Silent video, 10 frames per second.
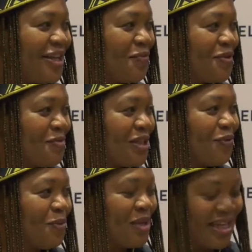thank you very much
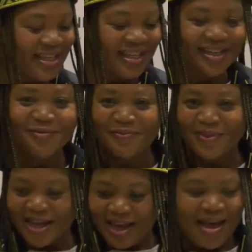for being here.
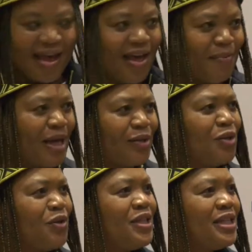I
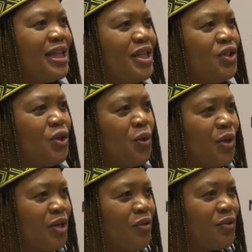don't know if there's any
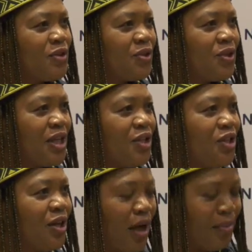token of
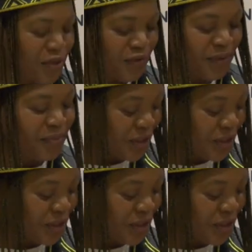association, or, I mean, of